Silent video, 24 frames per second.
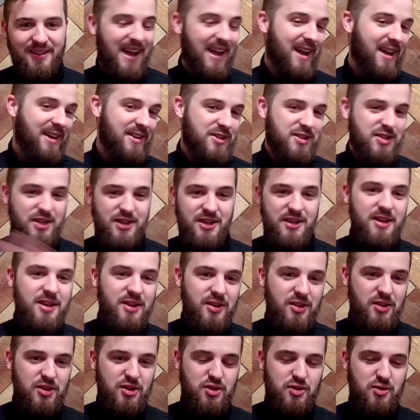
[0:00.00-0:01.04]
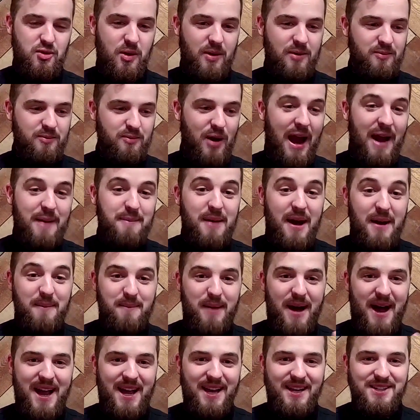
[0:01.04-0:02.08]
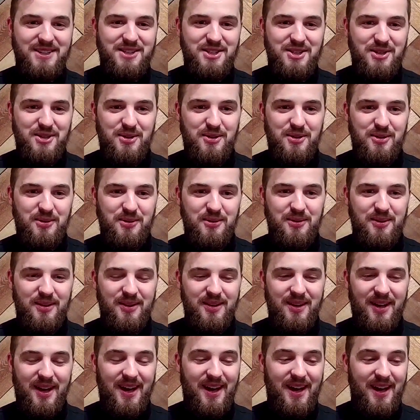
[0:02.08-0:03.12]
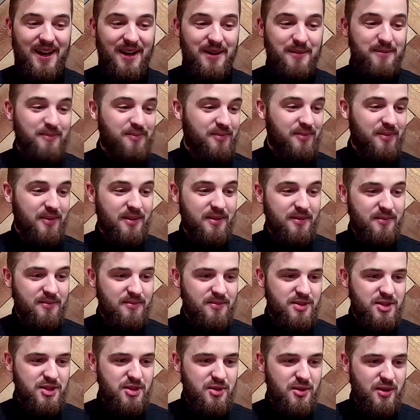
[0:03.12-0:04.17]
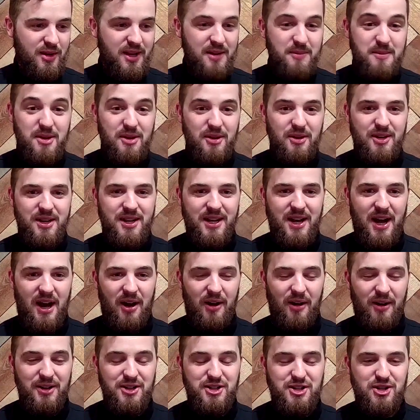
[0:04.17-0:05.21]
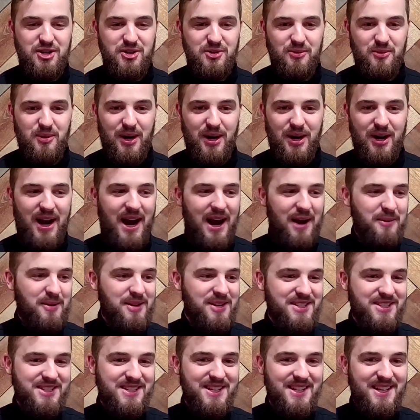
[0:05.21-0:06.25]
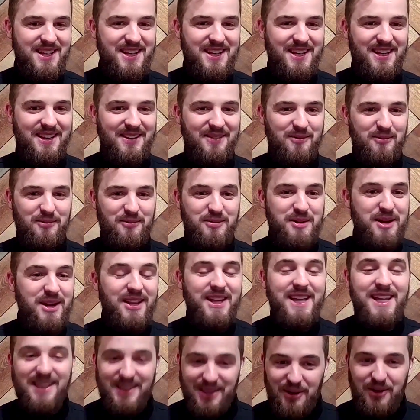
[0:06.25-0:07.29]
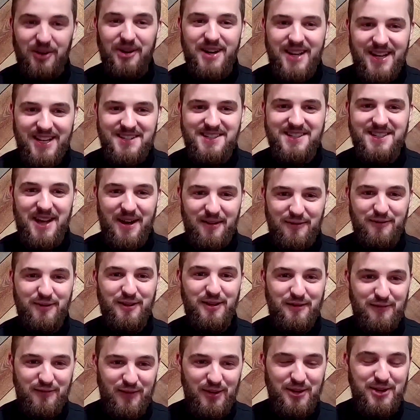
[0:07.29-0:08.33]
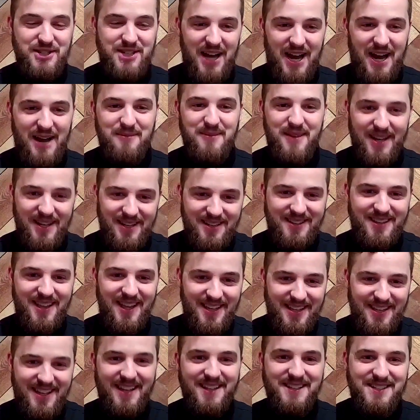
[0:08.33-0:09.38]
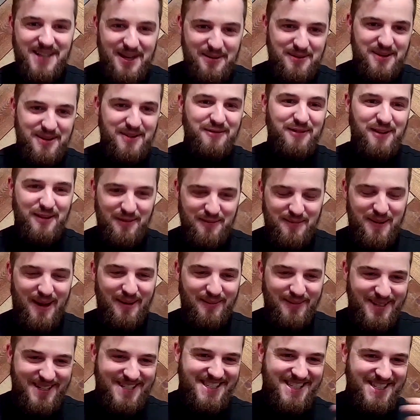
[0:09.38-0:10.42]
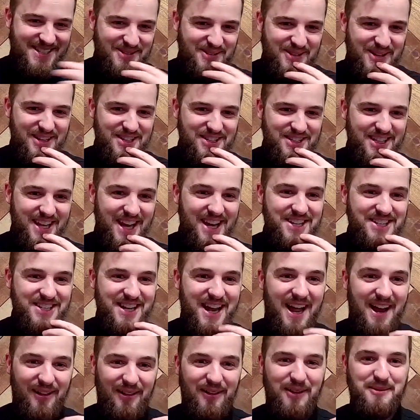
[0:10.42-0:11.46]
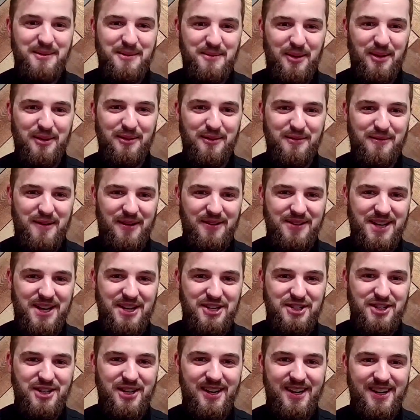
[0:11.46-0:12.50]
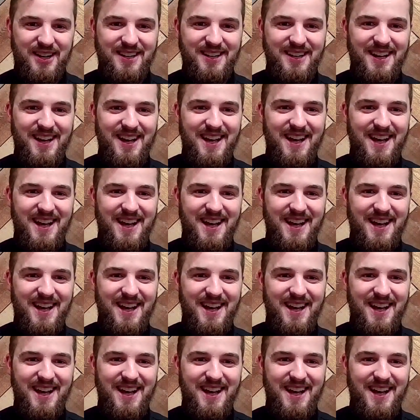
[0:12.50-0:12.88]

and ride my bike to a community college where I was really learning stuff for the first time that kids coming in from a public school education had a little bit more of a foundation on.